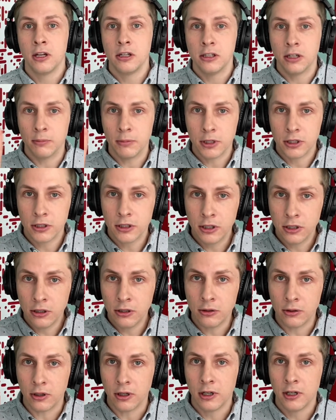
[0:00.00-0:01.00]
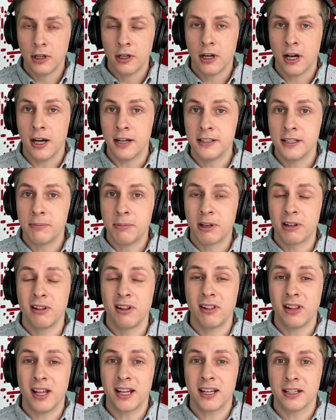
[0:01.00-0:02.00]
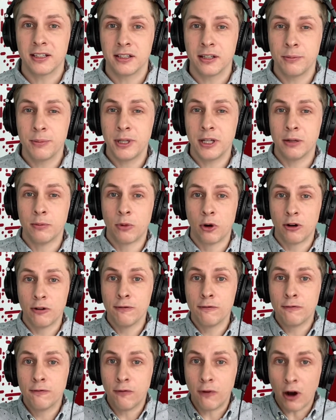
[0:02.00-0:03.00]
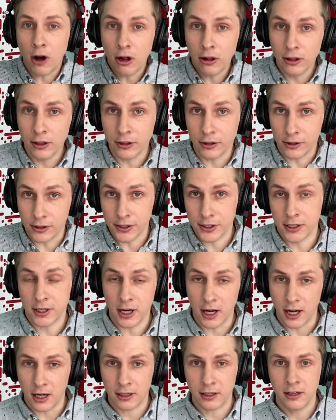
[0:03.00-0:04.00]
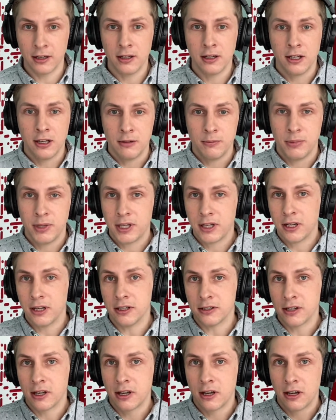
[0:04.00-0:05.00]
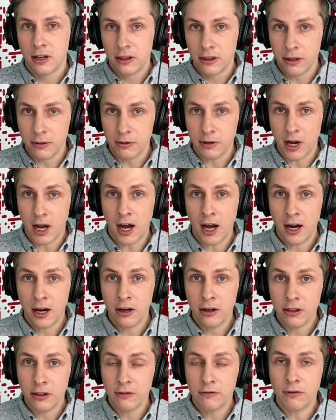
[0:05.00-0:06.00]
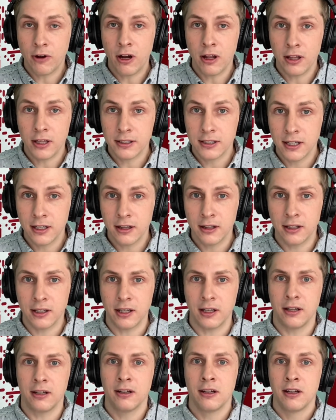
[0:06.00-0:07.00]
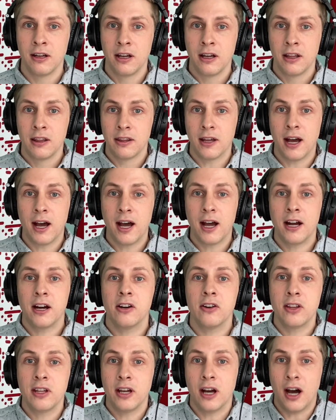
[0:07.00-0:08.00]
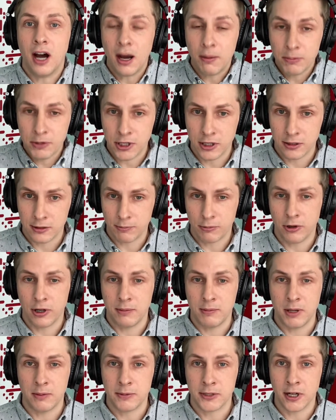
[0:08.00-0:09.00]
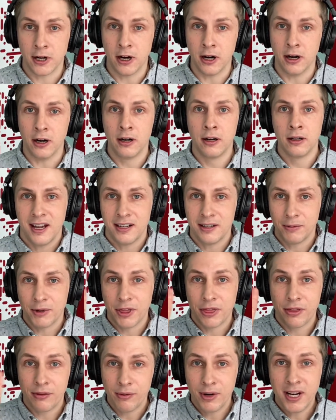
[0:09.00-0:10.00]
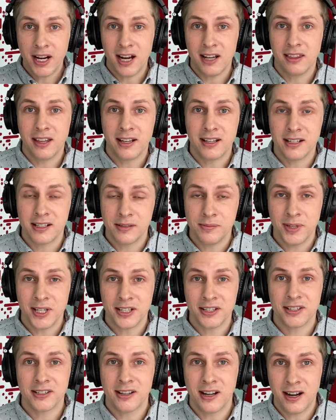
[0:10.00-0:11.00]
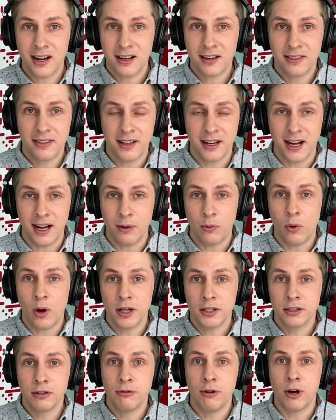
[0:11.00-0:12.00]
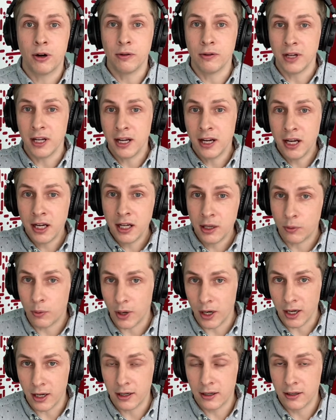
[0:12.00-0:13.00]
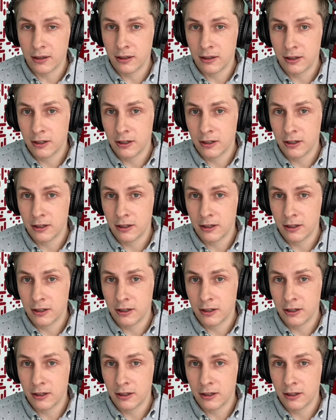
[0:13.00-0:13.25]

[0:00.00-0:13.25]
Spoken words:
Number two, I typically like it to be a more volatile stock because the higher the volatility, the higher the options premiums are. And number three, I'd like it to be a stock that I want to own anyway,